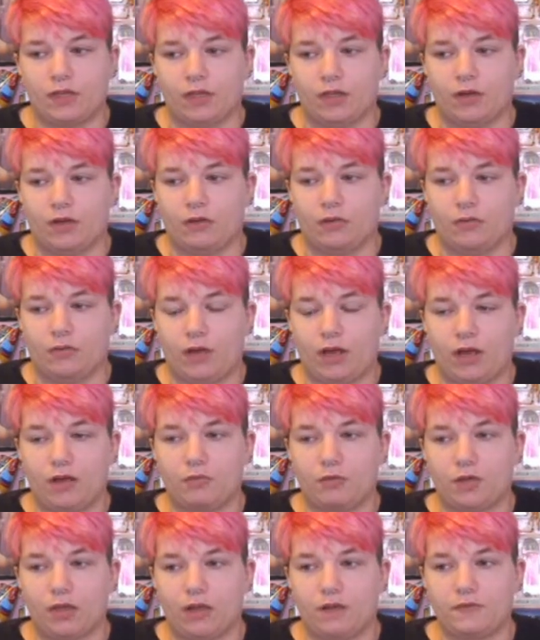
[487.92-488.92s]
You know, I
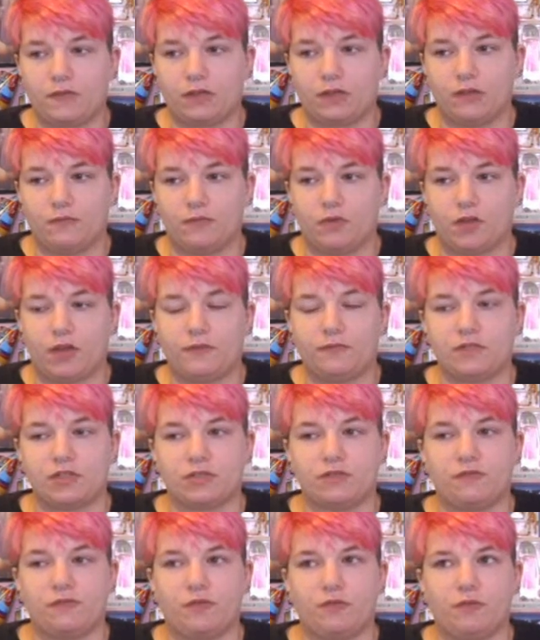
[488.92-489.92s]
would love to live a life
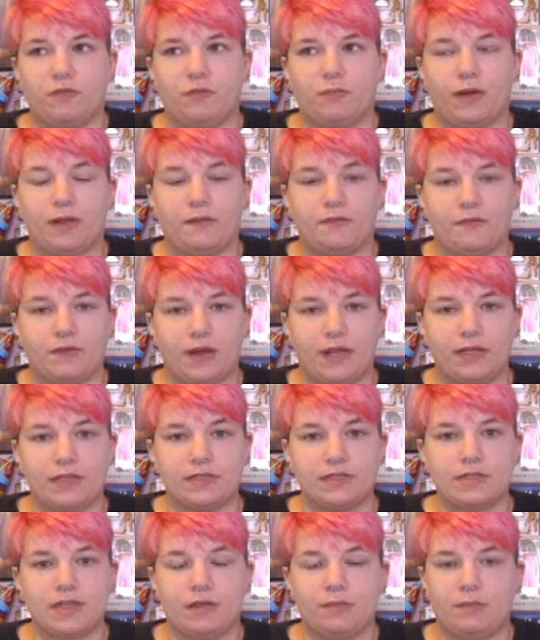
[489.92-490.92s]
just full of my
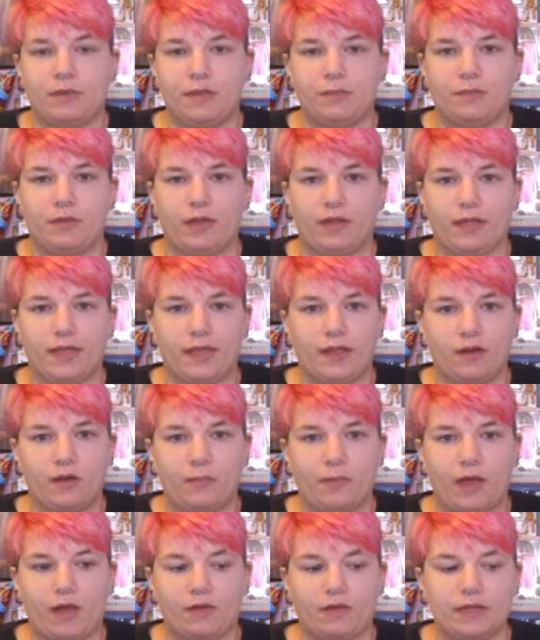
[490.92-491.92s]
friends and people I
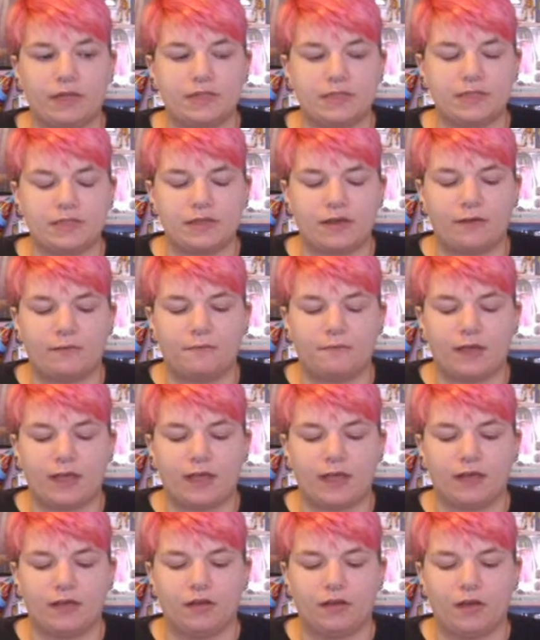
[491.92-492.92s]
care about and stuff,
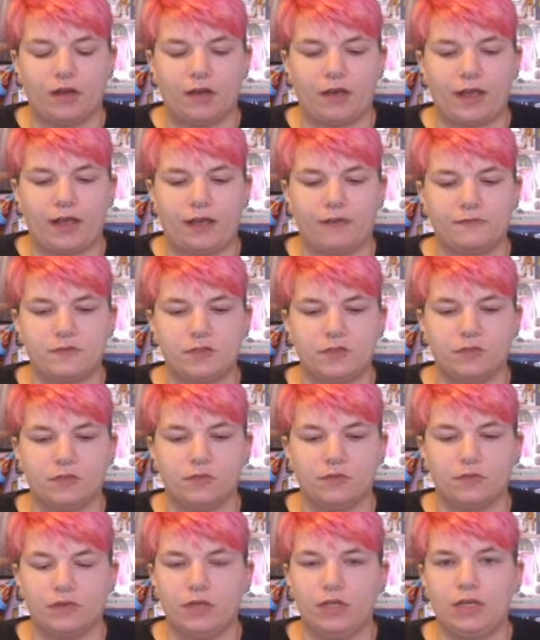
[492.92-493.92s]
and not have
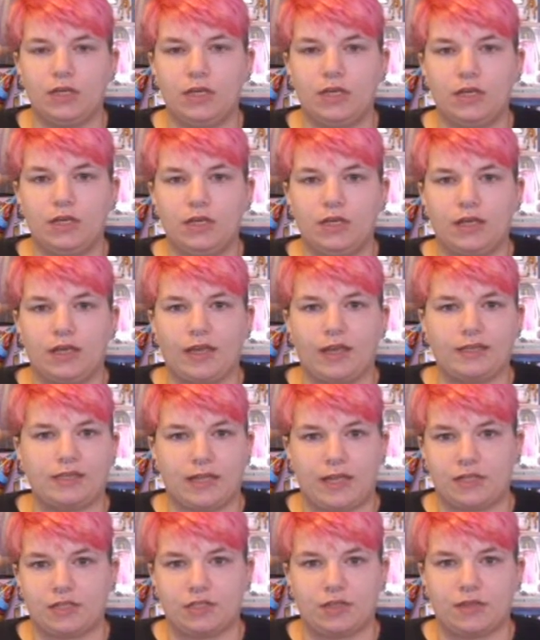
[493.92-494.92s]
to
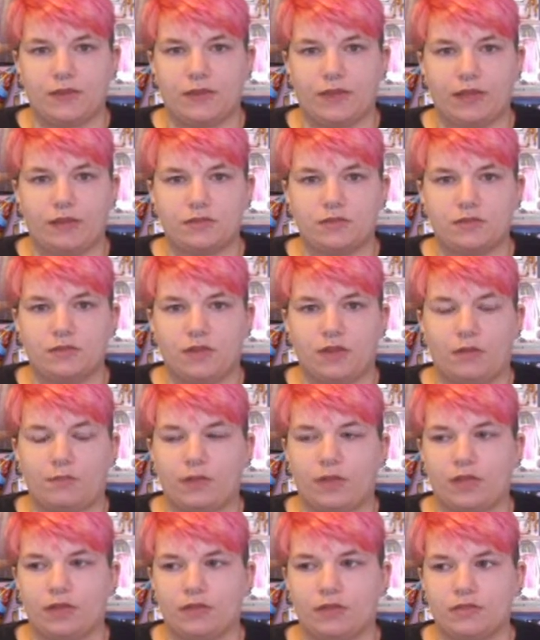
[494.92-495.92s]
attach anything else to
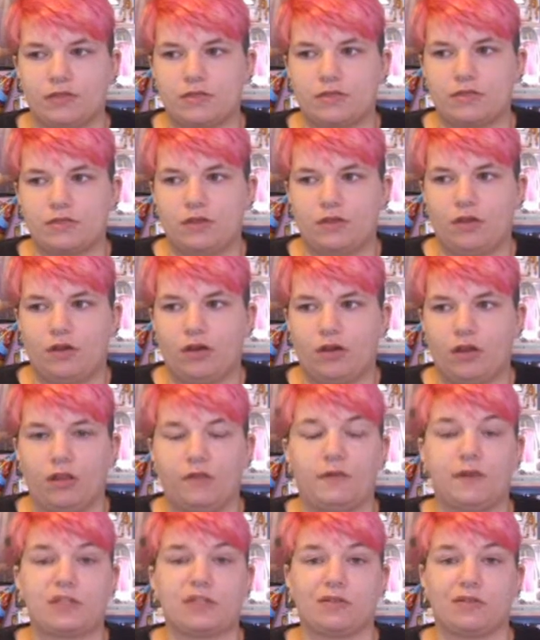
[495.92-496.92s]
that, because all
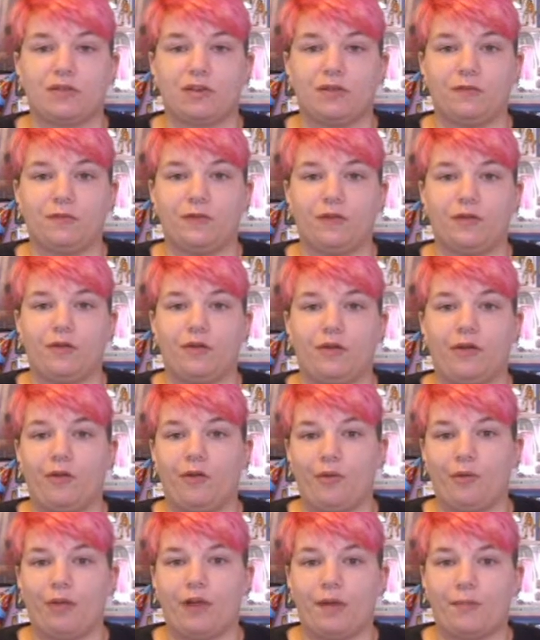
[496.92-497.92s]
of us are going to feel a
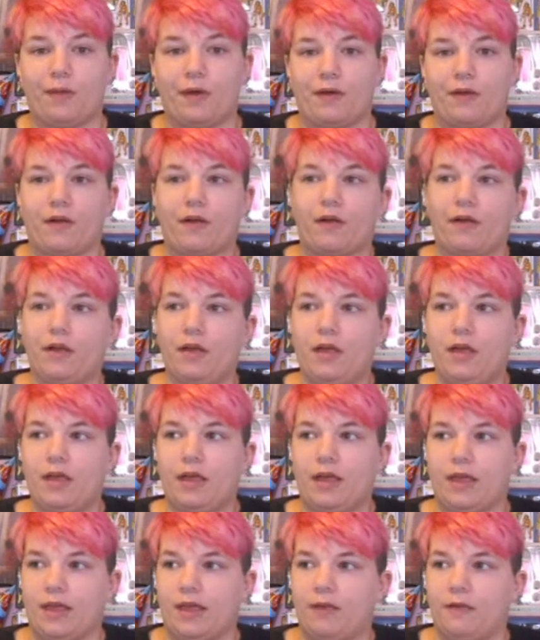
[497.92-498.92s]
whole lot better
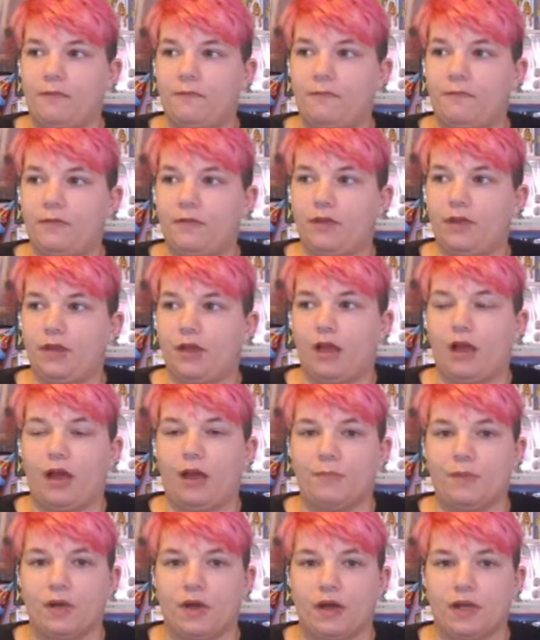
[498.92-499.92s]
if
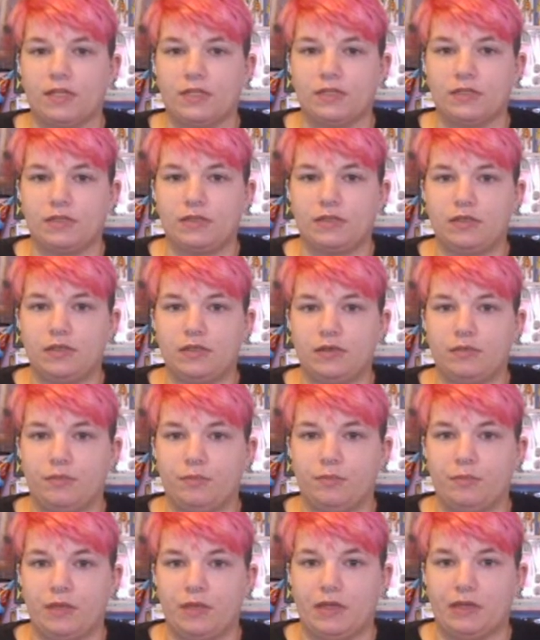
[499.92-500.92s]
I'm not
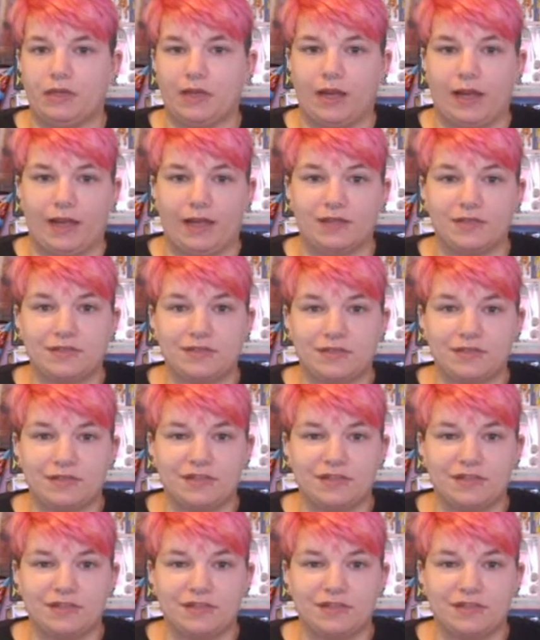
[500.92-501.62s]
being an ass.